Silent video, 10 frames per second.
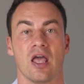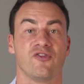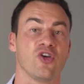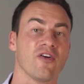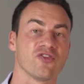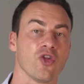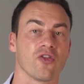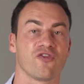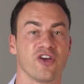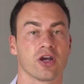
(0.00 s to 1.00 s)
If you have
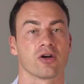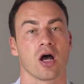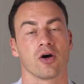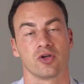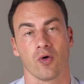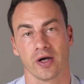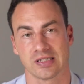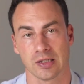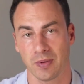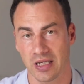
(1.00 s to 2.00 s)
not figured out your
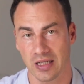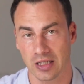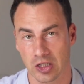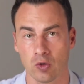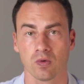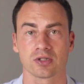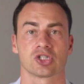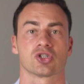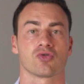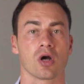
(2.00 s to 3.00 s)
ICP, you will
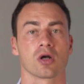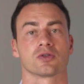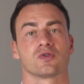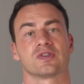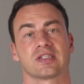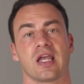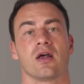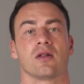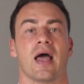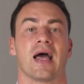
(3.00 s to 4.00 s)
struggle to
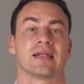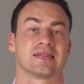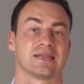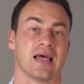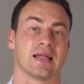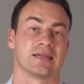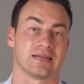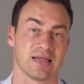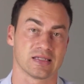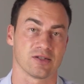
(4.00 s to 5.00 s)
scale and stand the
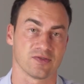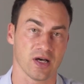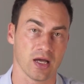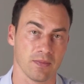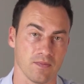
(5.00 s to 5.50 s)
test of time.